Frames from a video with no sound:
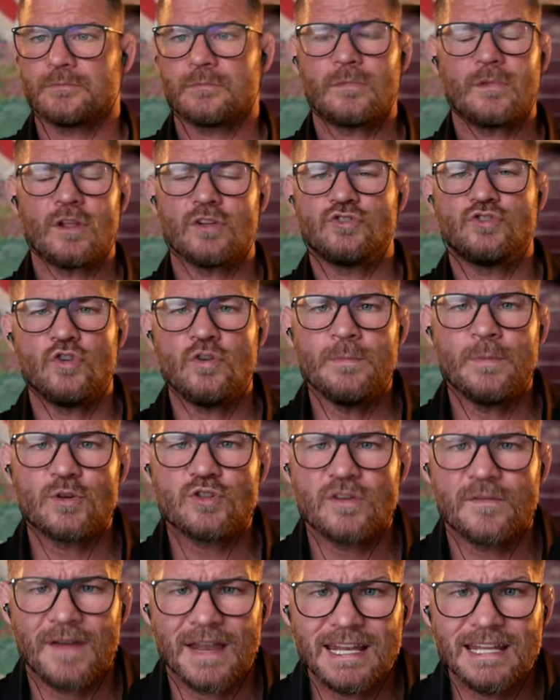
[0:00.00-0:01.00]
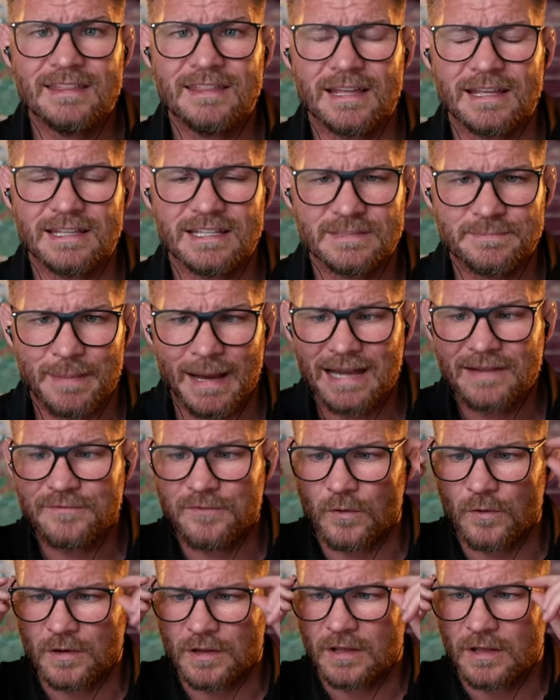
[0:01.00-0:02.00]
too much of anything is bad
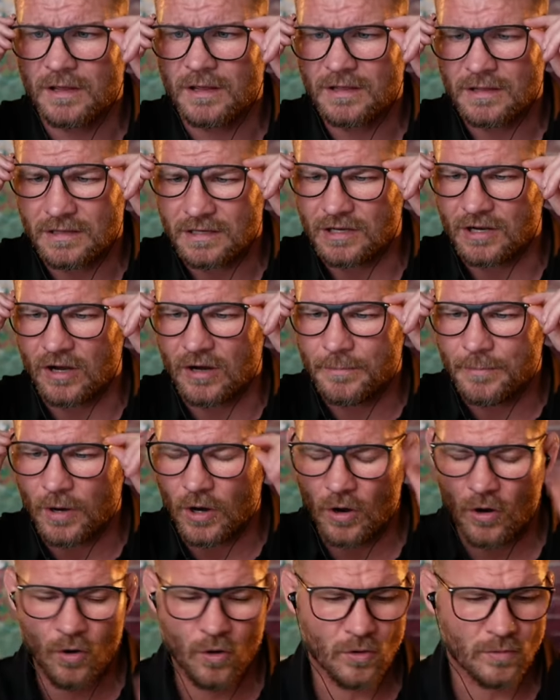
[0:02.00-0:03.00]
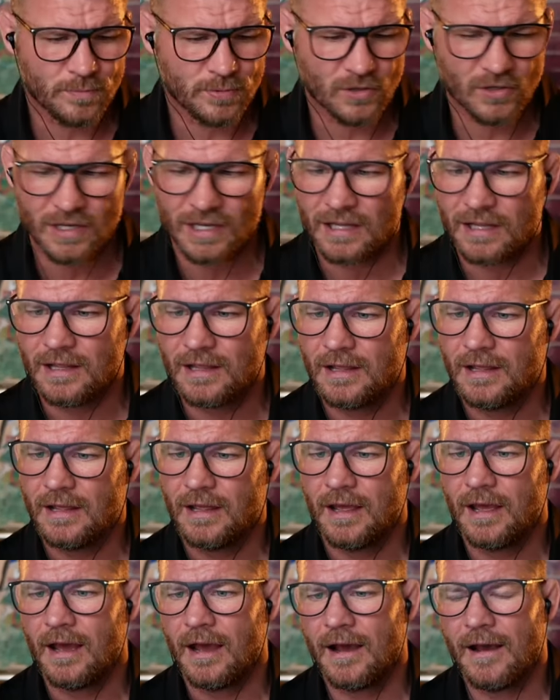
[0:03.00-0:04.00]
for you, you know, but all bloody,
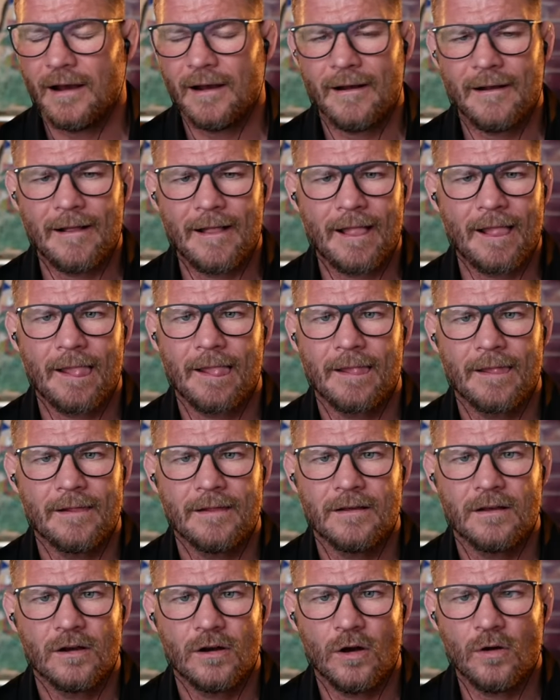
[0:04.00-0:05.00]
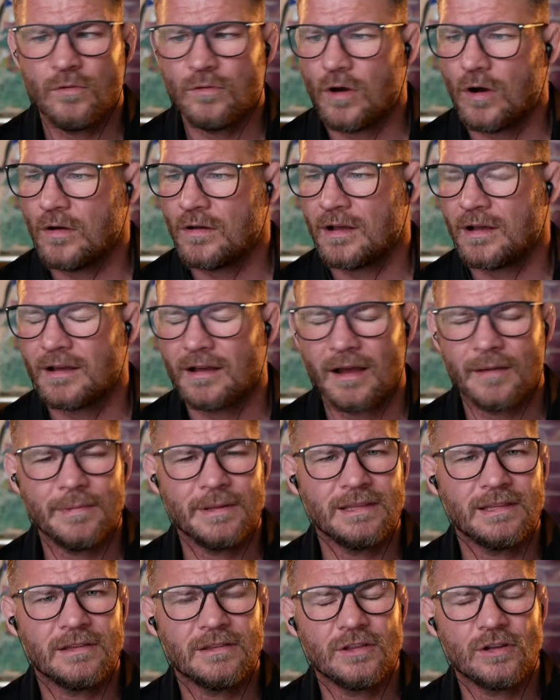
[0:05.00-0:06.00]
uh, all, I
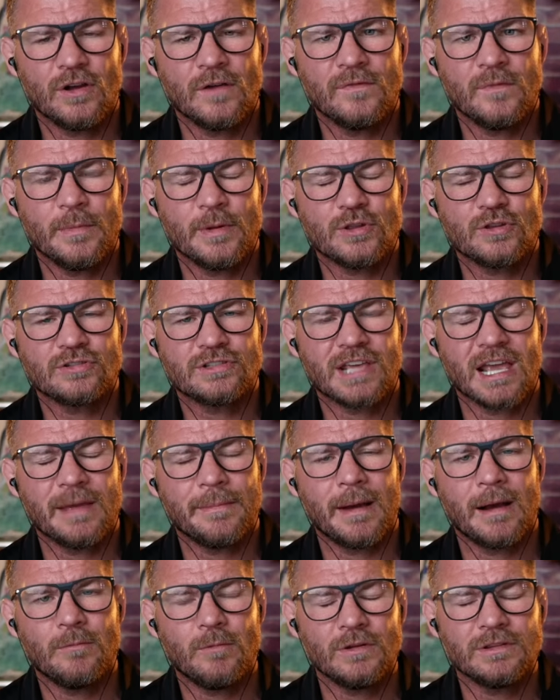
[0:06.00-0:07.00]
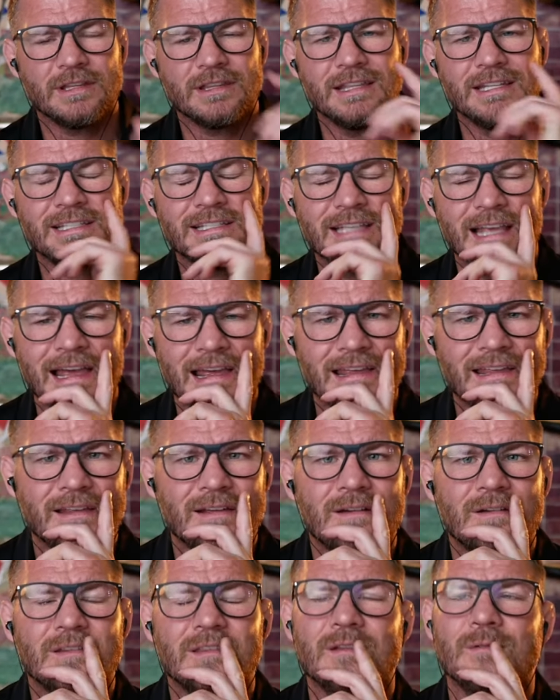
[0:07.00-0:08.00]
mean, the government just came out. What did they say?
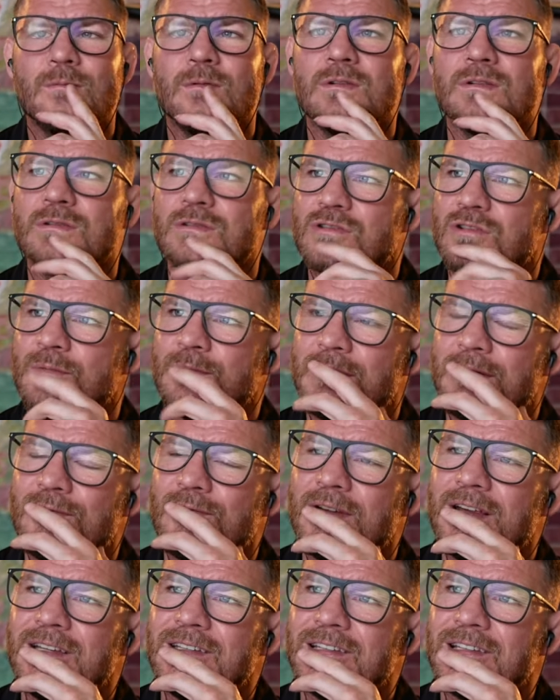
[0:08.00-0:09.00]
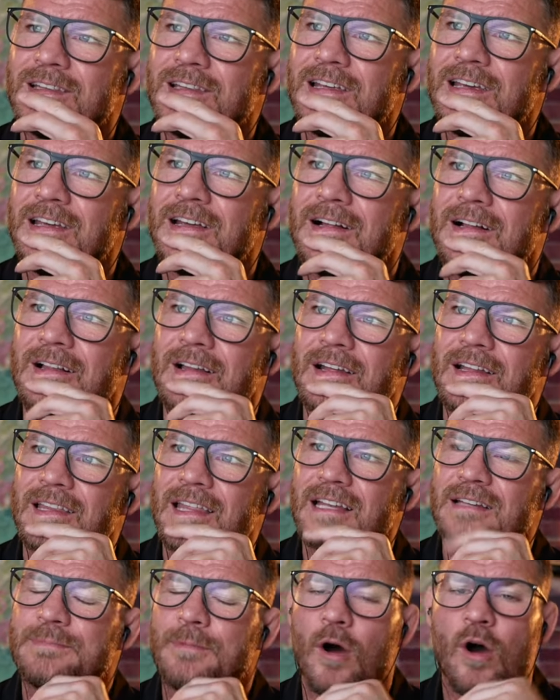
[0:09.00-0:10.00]
There was something recently that
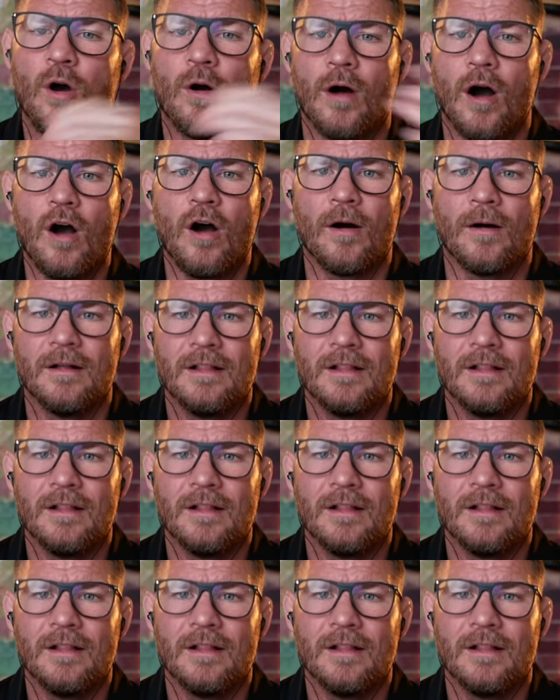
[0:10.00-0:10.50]
is, oh, oh,